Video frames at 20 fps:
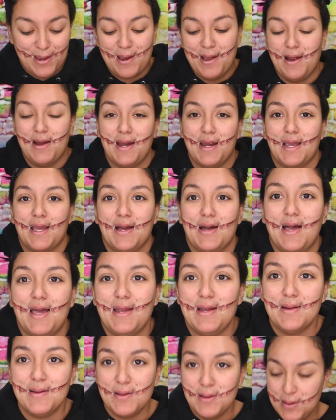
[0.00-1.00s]
Alright, God.
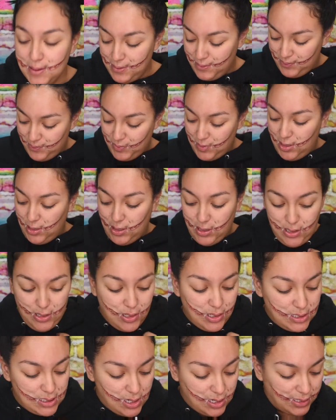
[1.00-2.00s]
You're good. You
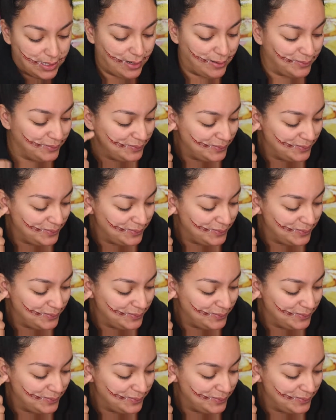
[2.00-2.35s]
can talk now.